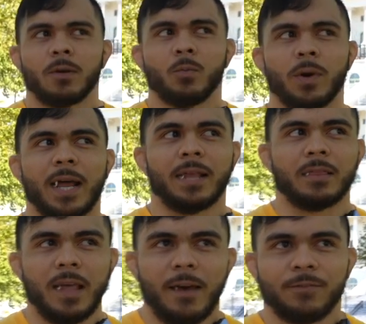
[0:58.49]
When I
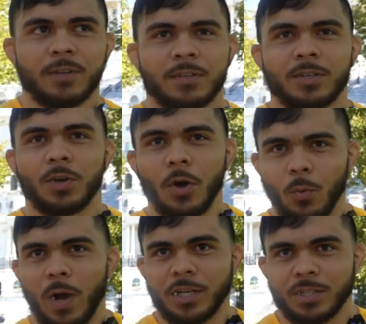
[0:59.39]
left to go to
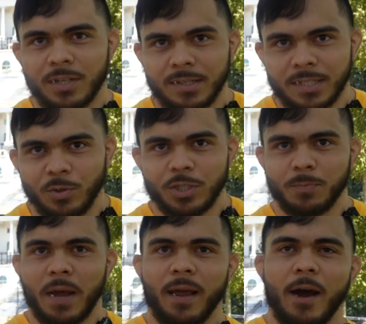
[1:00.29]
Washington, D.C., which is
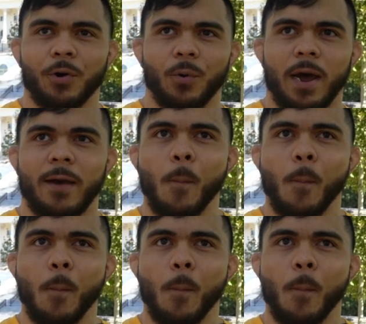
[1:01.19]
about an hour away,